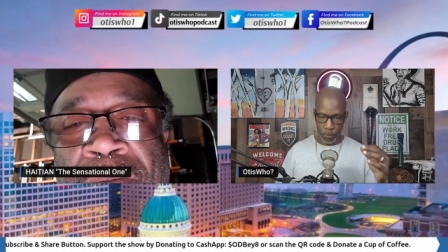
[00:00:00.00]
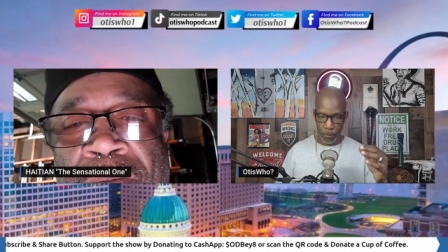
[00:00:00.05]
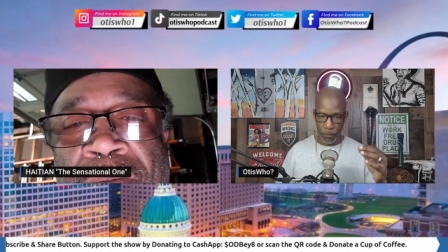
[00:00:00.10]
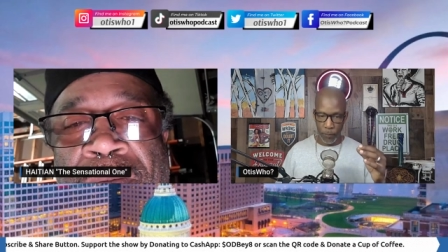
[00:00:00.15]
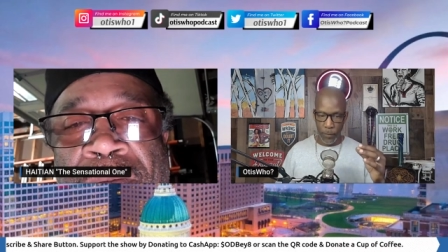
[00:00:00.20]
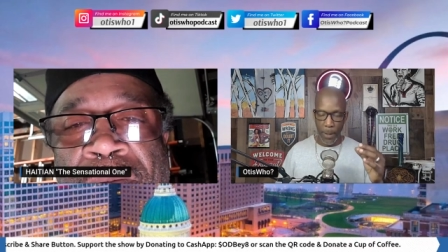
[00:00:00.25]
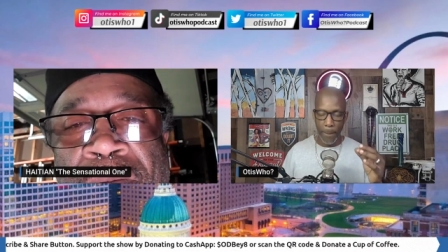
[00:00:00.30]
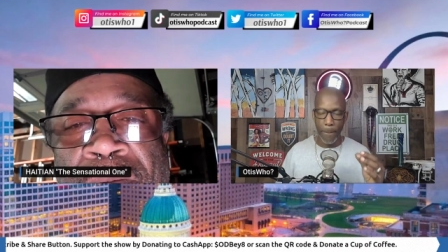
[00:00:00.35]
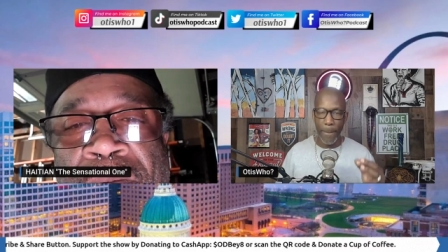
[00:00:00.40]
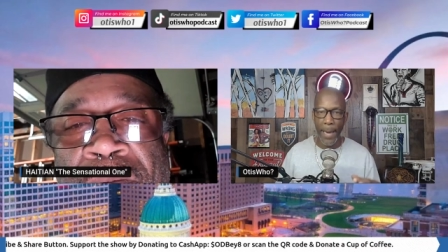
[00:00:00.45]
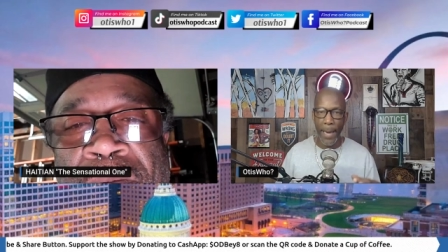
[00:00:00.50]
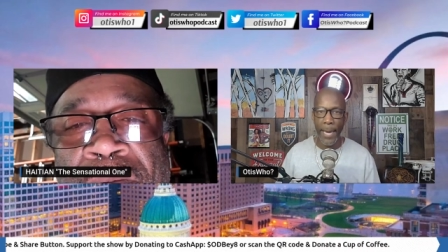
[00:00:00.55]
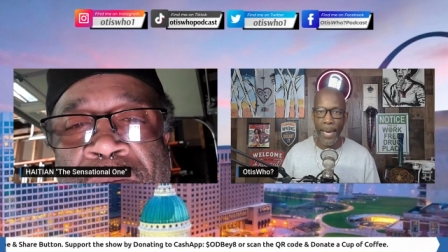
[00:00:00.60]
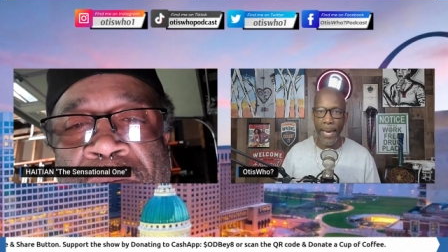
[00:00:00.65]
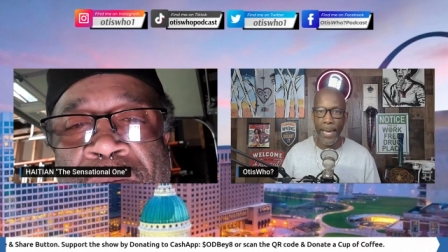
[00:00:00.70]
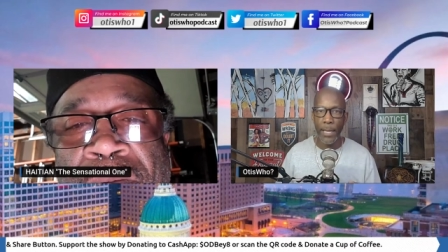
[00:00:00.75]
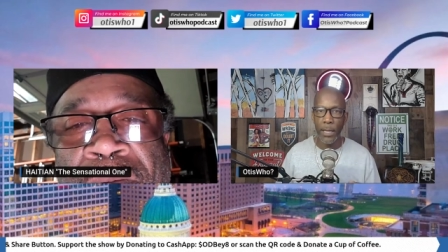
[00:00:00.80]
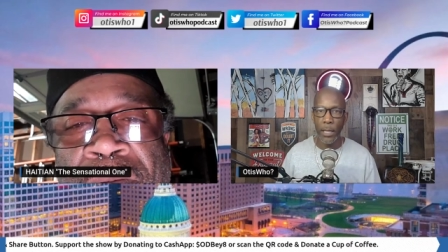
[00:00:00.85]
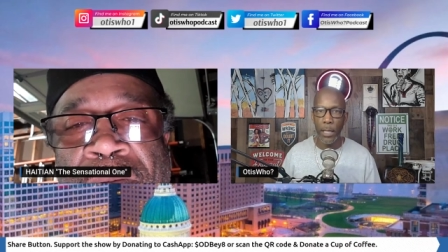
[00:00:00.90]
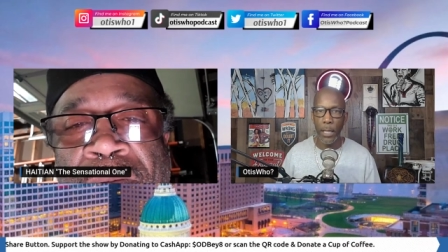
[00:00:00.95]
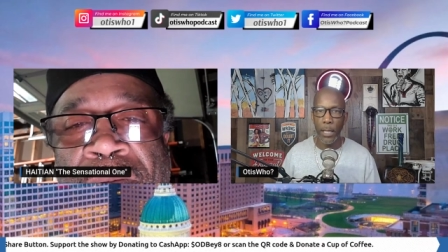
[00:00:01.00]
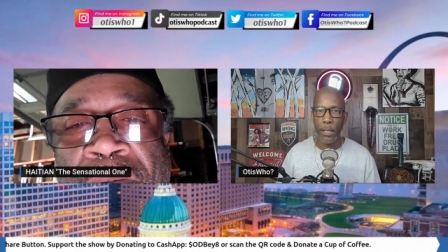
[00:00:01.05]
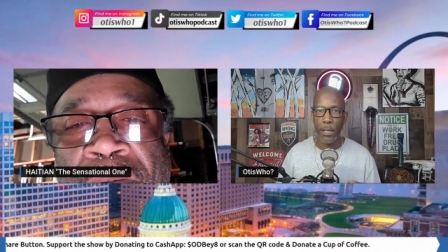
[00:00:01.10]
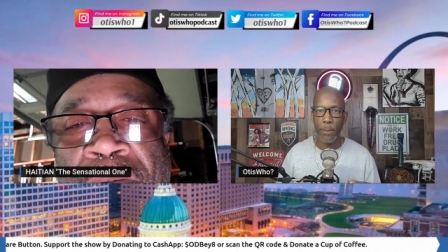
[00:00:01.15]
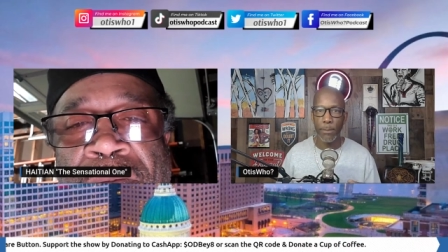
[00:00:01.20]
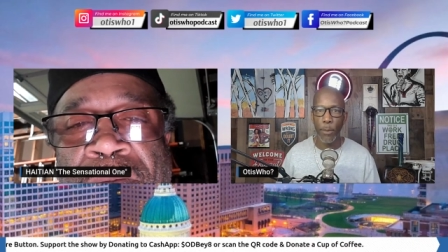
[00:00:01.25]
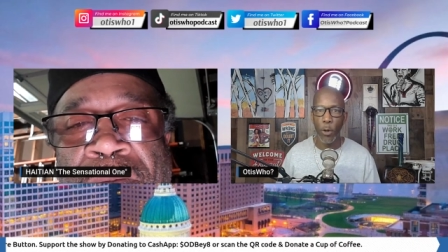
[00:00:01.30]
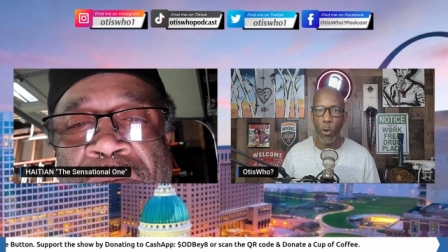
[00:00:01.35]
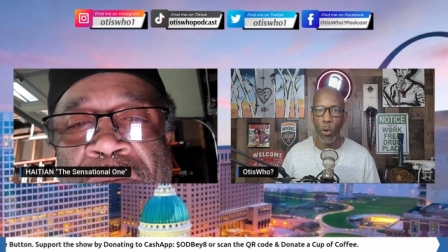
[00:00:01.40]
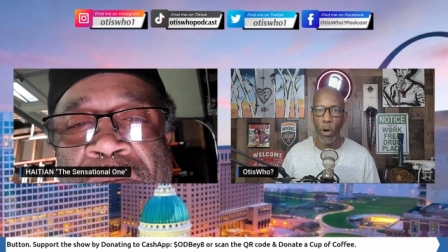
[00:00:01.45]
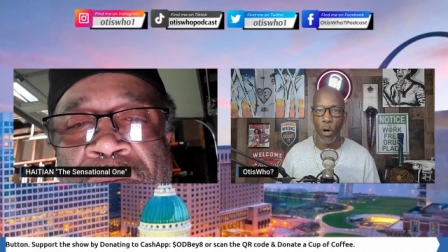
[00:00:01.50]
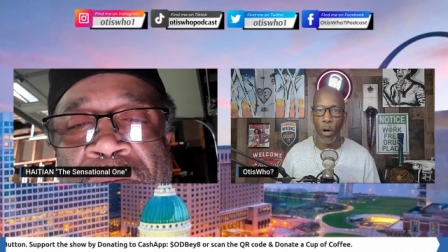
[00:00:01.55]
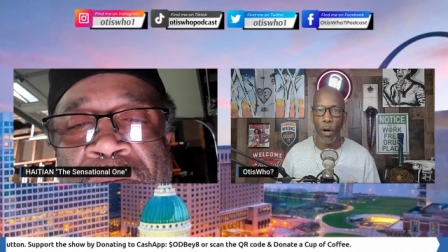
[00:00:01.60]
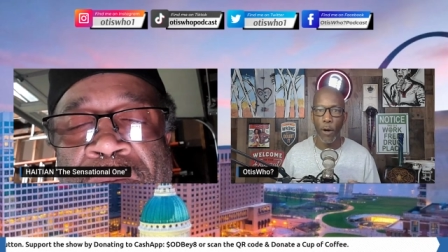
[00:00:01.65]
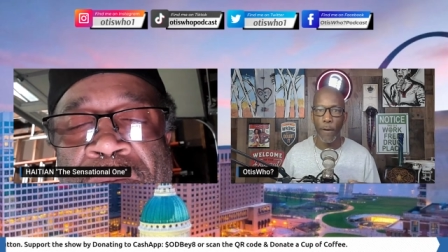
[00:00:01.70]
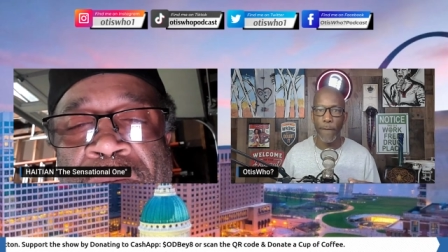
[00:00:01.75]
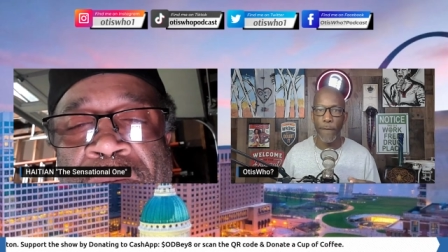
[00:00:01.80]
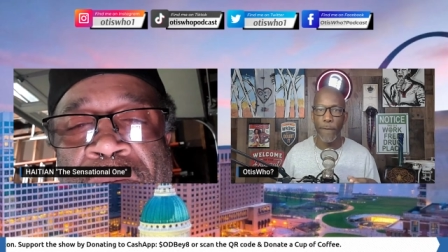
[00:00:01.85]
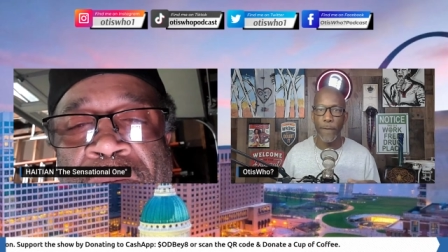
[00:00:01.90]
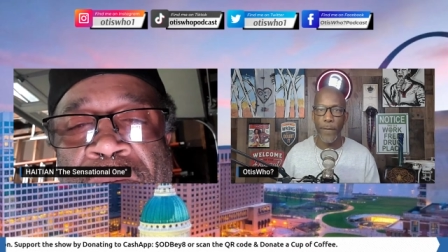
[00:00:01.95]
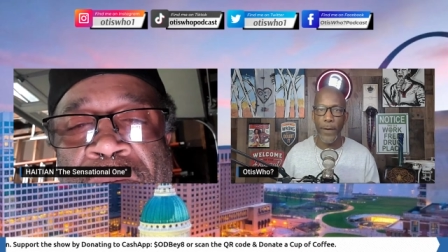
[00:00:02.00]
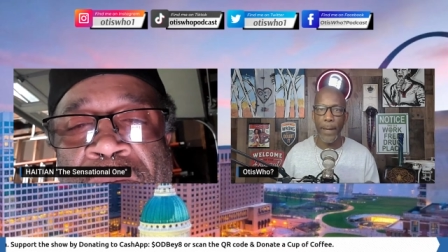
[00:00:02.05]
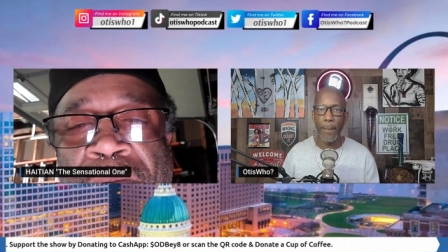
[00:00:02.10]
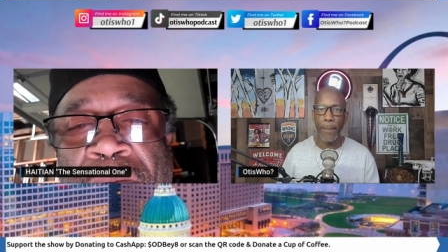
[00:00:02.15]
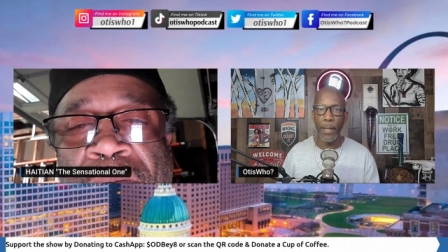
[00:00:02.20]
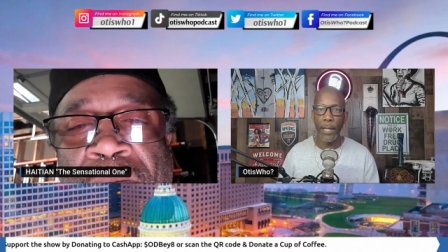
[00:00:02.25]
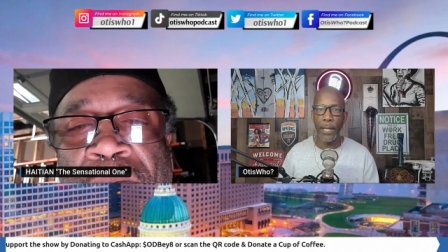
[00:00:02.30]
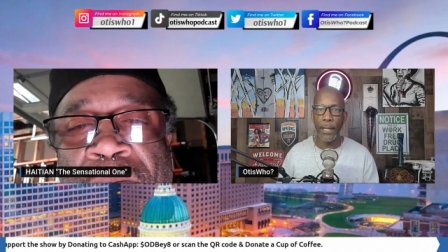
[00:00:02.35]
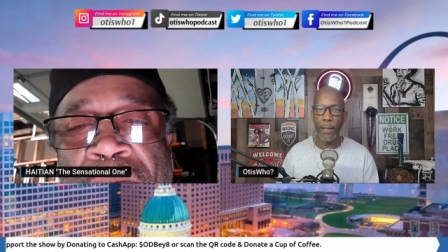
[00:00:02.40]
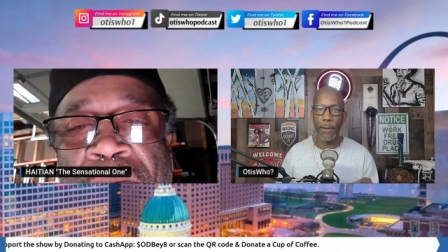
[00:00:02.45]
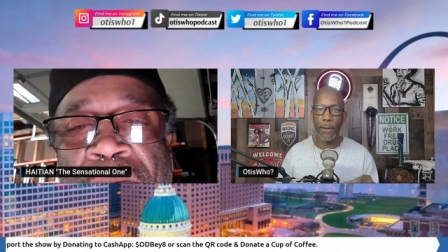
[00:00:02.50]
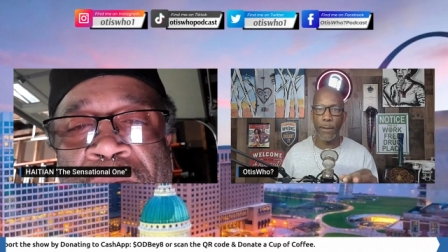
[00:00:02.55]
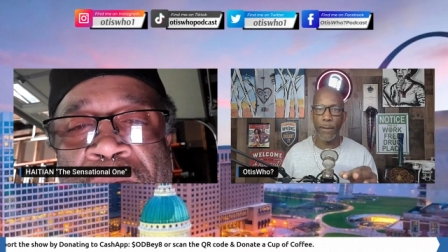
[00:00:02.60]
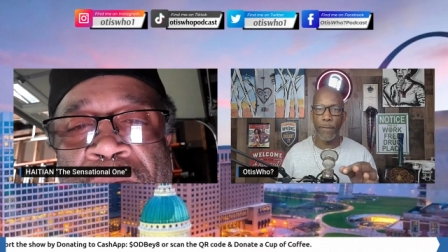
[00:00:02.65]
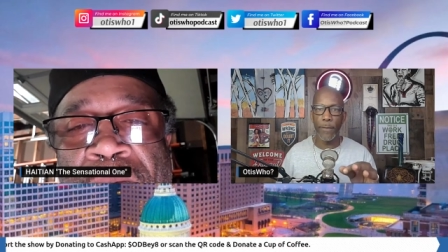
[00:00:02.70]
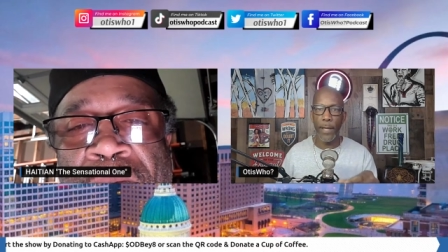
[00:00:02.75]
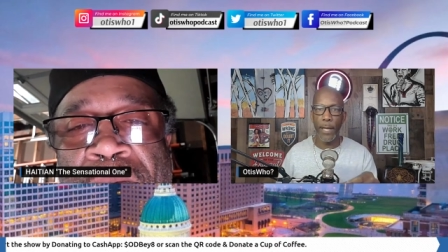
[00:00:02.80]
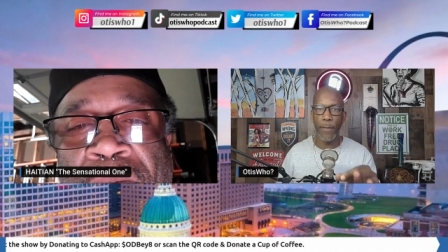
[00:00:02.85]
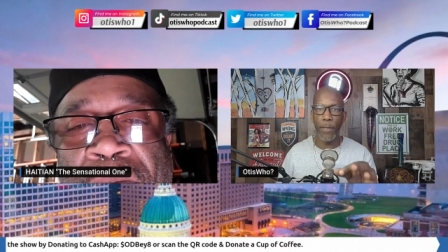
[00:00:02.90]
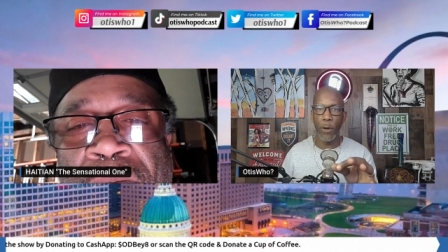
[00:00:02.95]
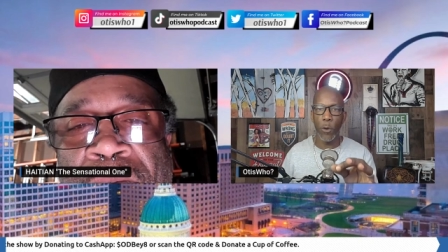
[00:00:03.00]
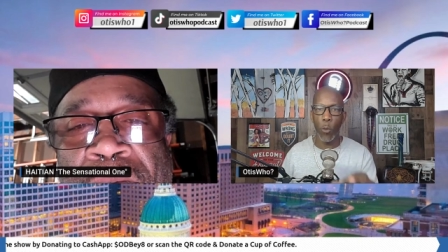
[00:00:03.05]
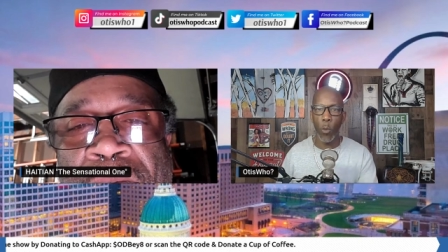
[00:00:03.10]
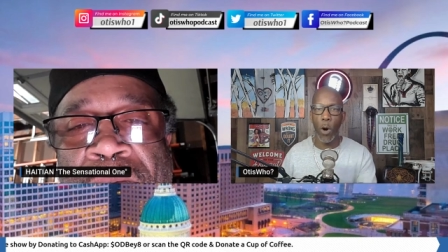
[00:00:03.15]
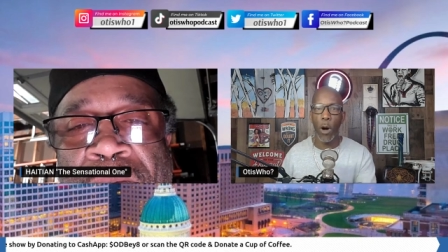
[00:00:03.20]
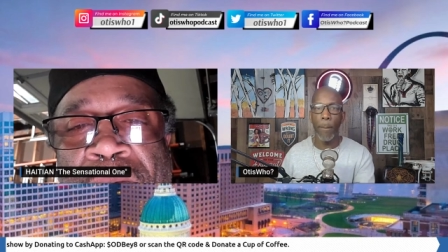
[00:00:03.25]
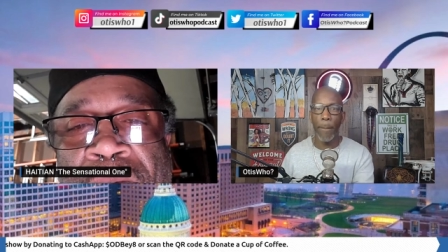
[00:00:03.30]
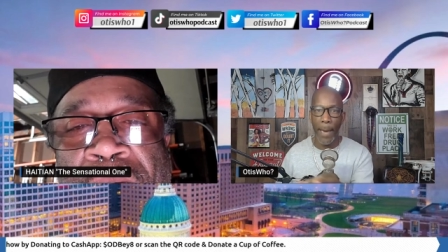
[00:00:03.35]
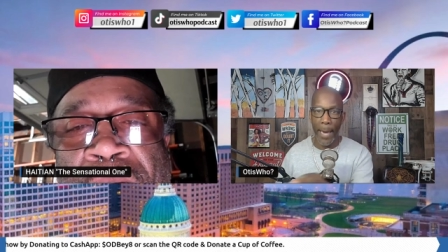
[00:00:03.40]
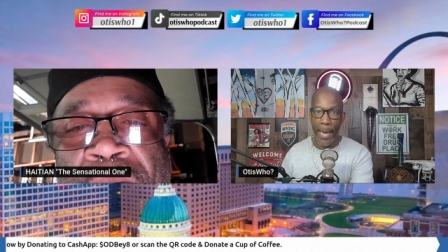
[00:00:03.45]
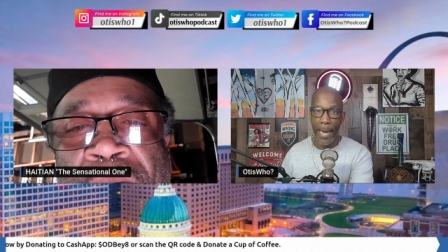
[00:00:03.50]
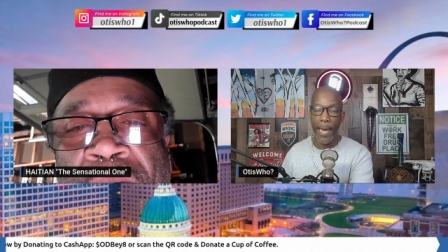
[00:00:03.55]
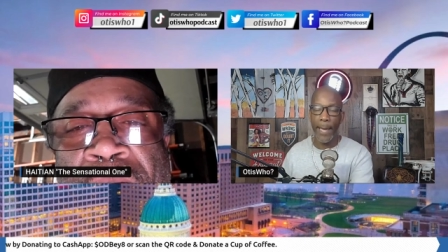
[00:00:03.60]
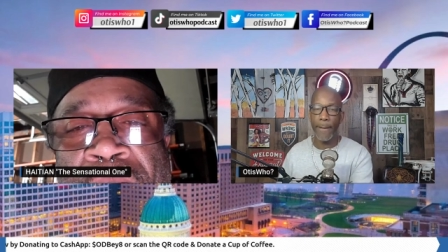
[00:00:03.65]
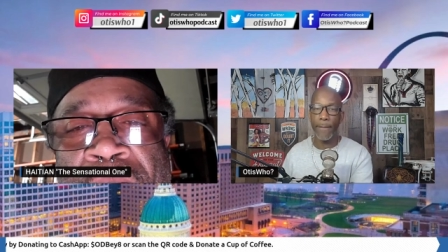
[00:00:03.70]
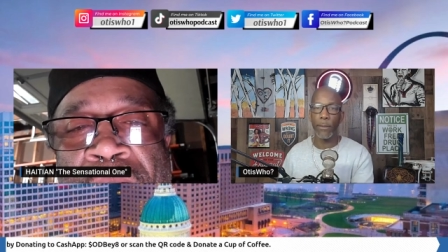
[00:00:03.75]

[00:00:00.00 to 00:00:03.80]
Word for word: The man looks more feminine than the woman.